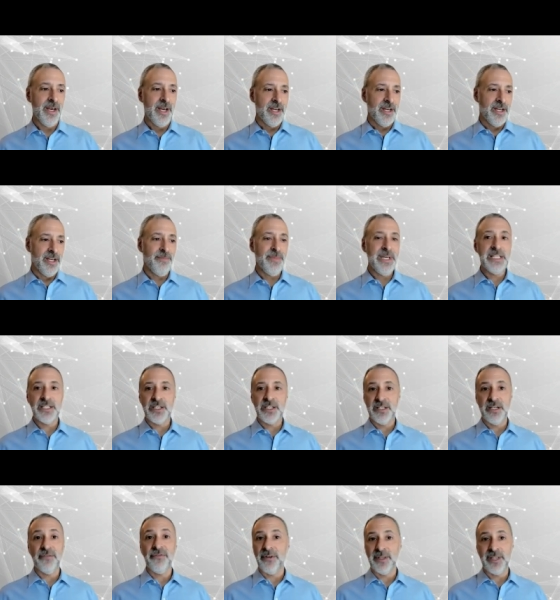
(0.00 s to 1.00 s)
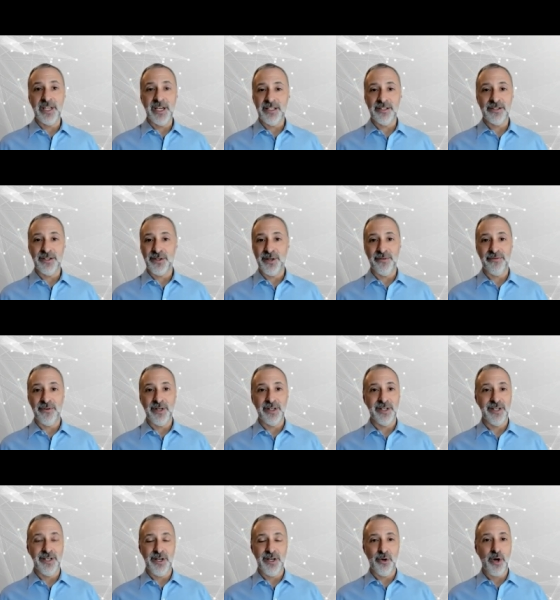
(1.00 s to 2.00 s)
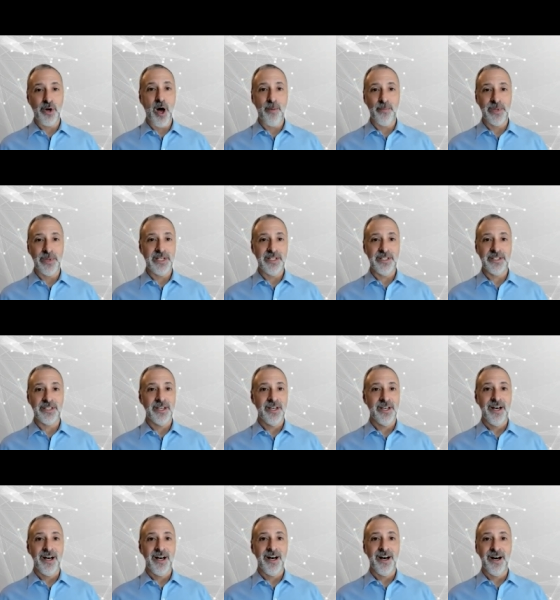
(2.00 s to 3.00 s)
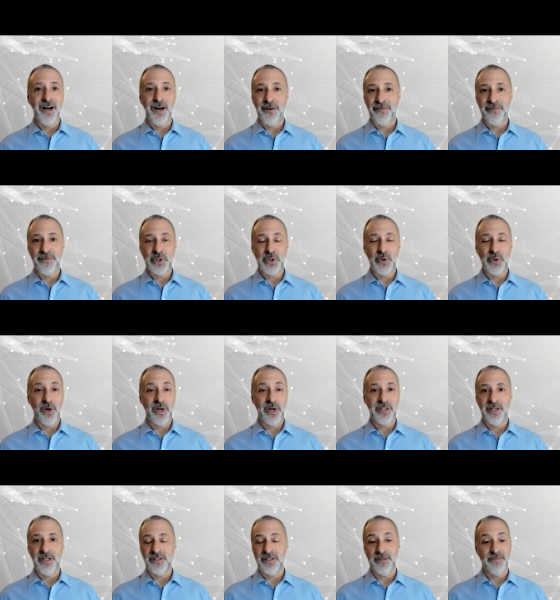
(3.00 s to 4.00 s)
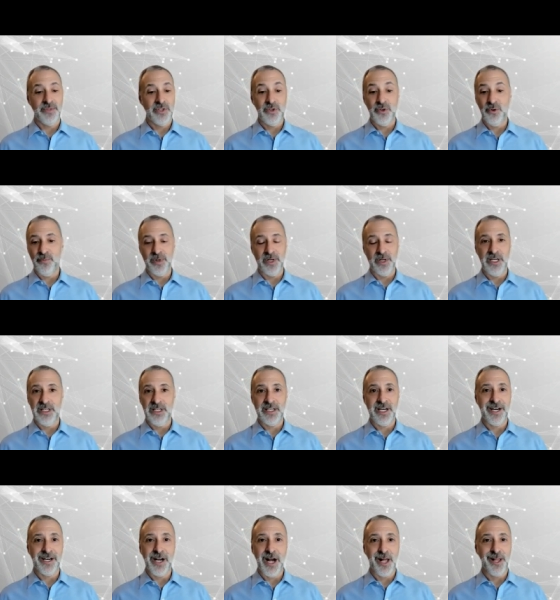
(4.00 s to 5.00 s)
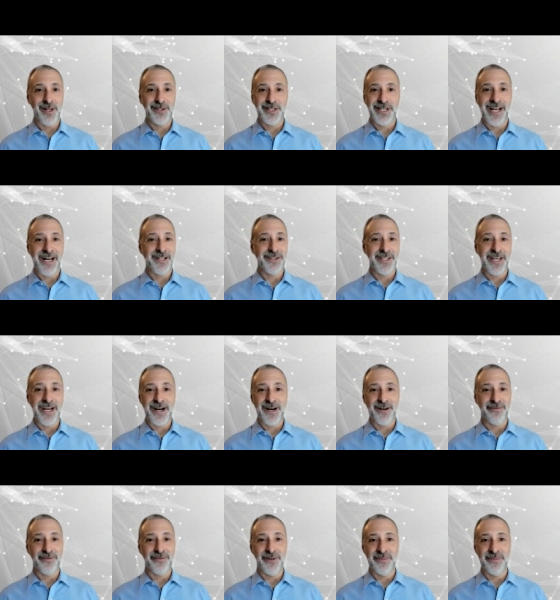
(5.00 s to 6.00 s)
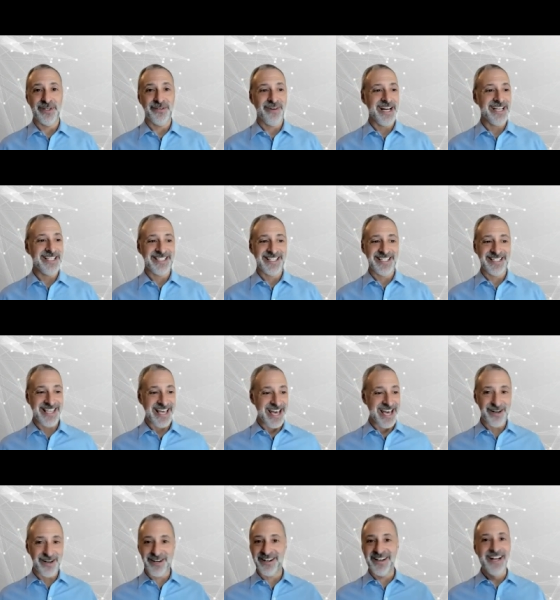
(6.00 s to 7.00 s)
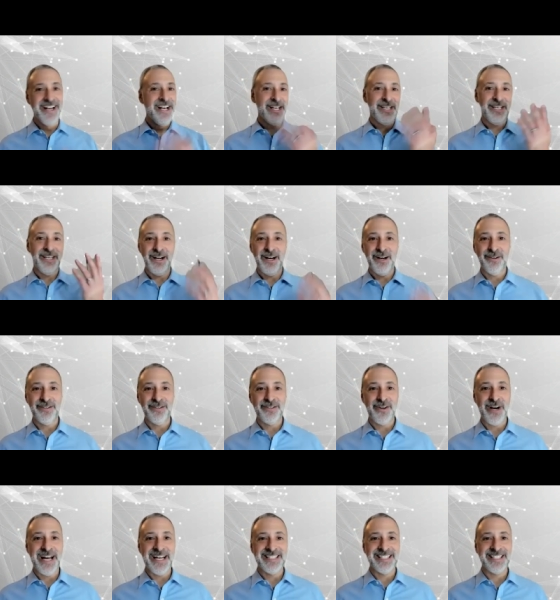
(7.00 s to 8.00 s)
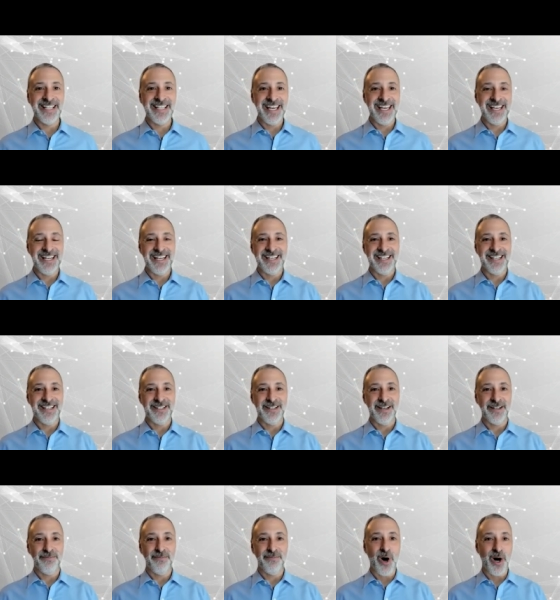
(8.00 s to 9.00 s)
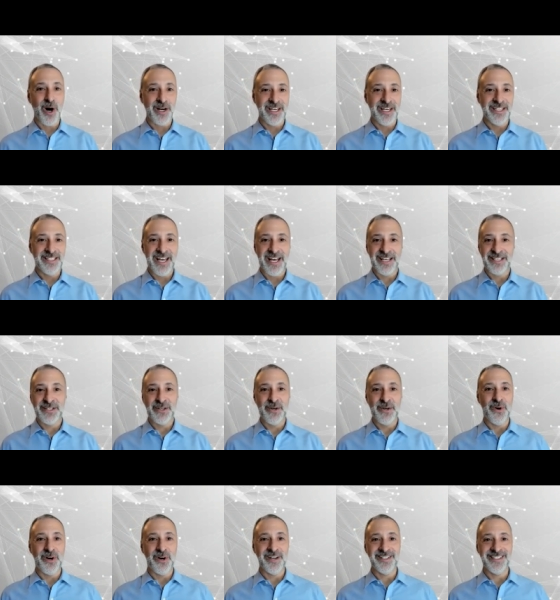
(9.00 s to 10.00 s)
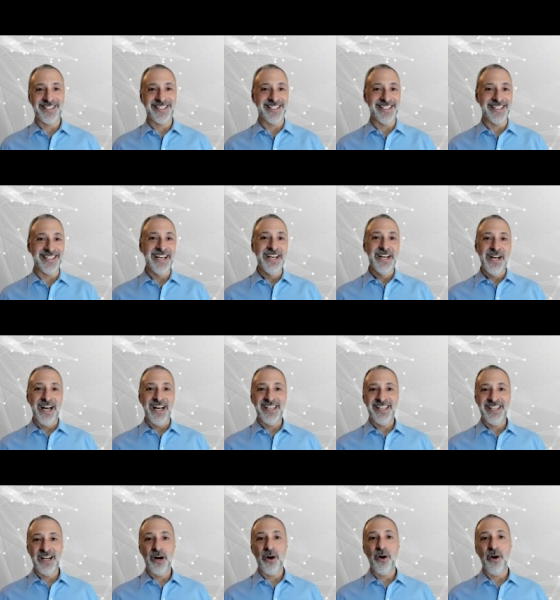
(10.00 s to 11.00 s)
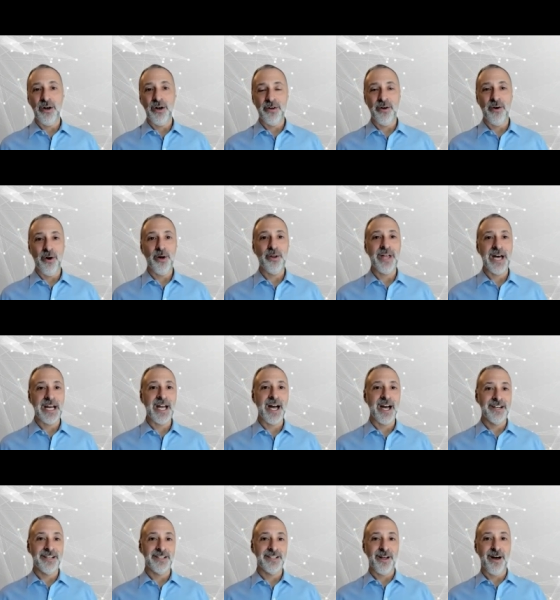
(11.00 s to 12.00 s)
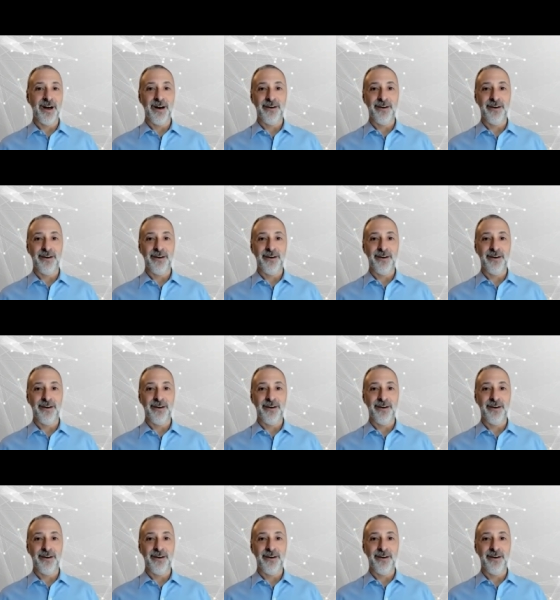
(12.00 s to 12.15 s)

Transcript: It means different things to different, you know, companies. For sure. And there's some super neat technology out there, from devices that are, you know, translating and marking test scores and, you know, all that kind of stuff.